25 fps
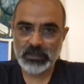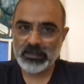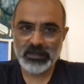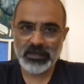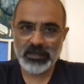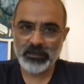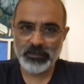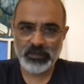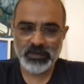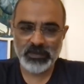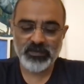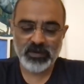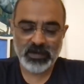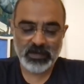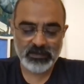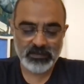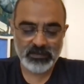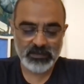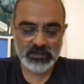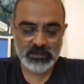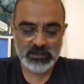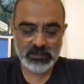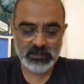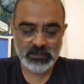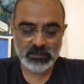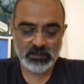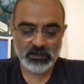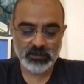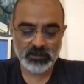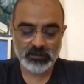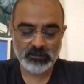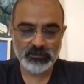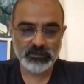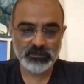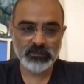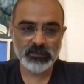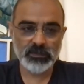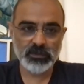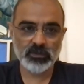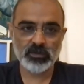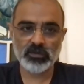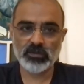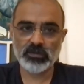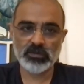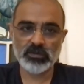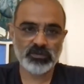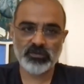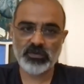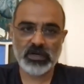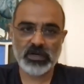Let me try this, uh, you
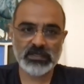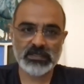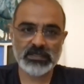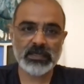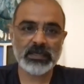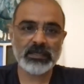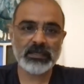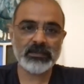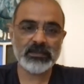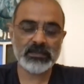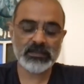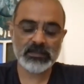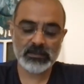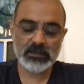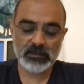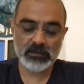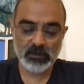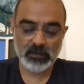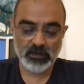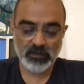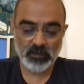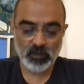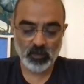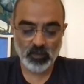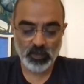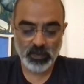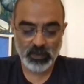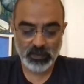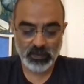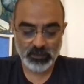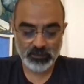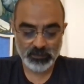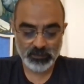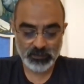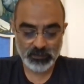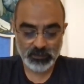know, try saying this in another way.